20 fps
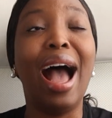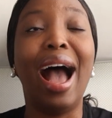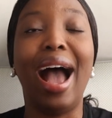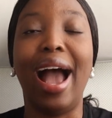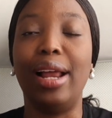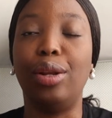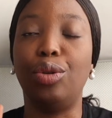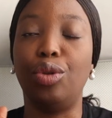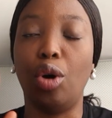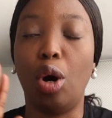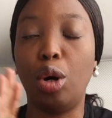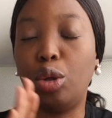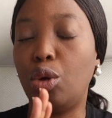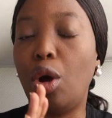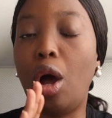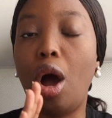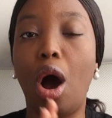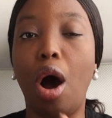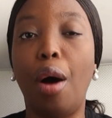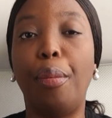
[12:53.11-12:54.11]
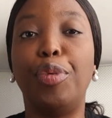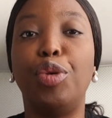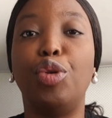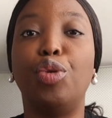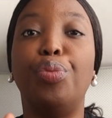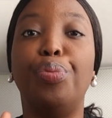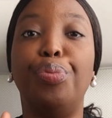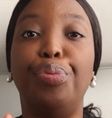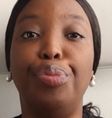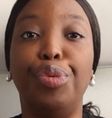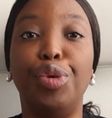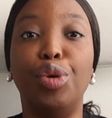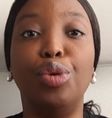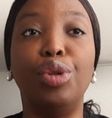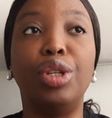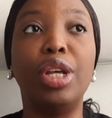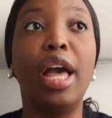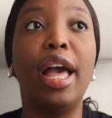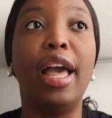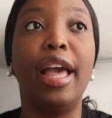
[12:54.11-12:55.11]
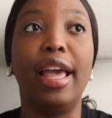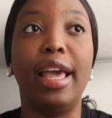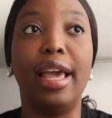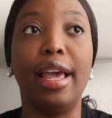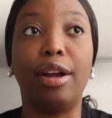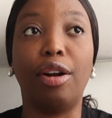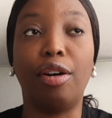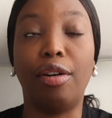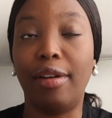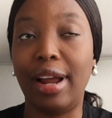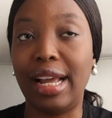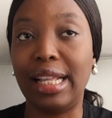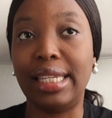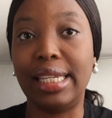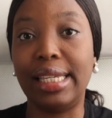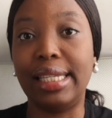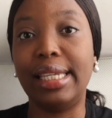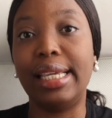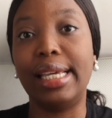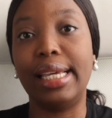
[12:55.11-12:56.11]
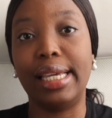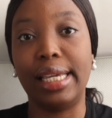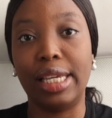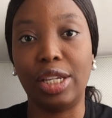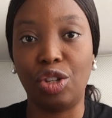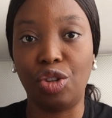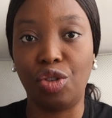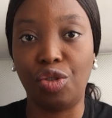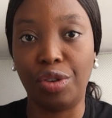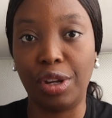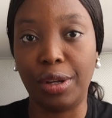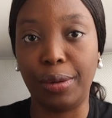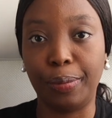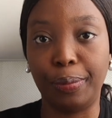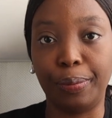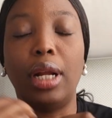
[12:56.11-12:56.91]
and to also help you build a credit history.